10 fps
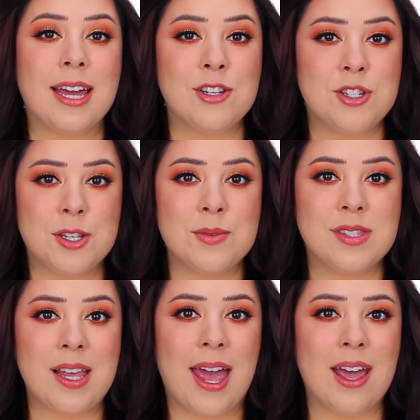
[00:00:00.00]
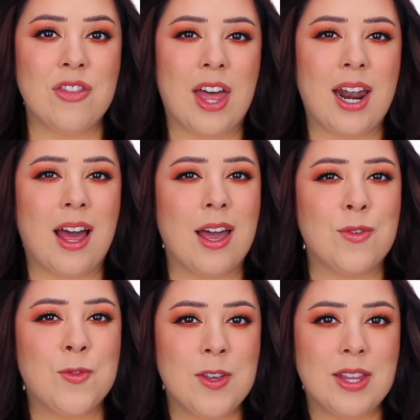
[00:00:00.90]
I do say that I
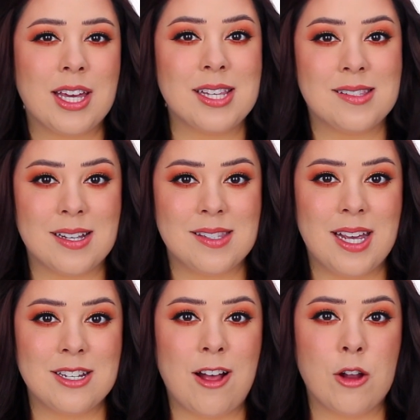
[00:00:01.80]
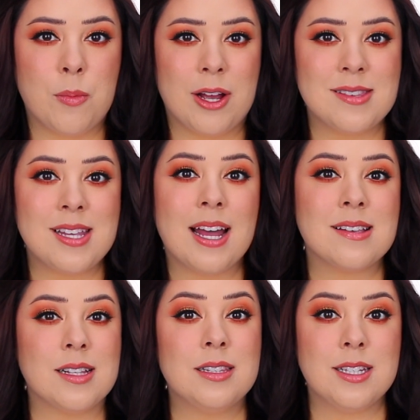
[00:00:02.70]
feel like the $68 price tag
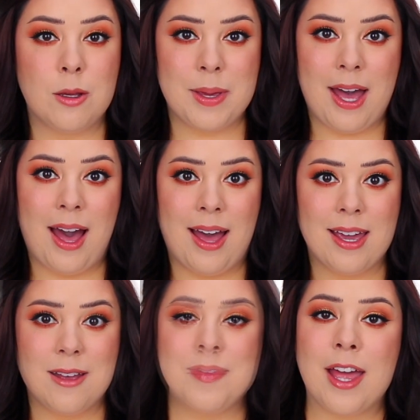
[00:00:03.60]
is a little bit high.